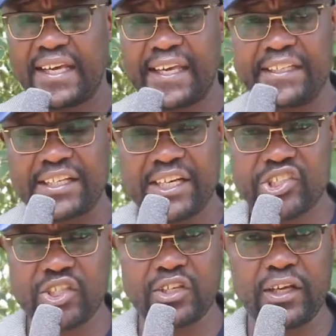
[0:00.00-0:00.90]

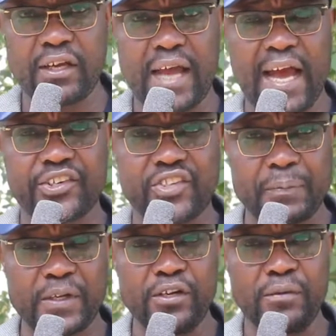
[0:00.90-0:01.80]
internationally
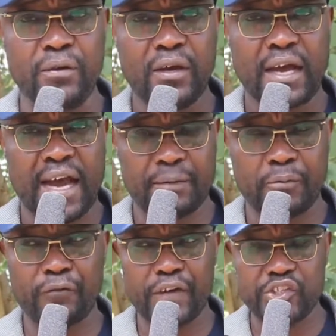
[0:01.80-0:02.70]
accepted and
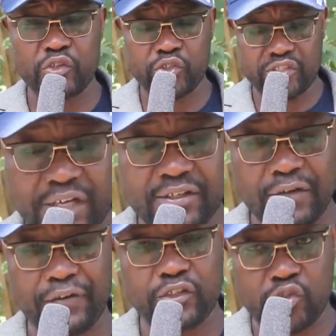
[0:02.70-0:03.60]
professional
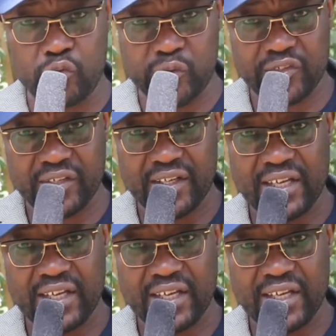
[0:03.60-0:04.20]
scientific tools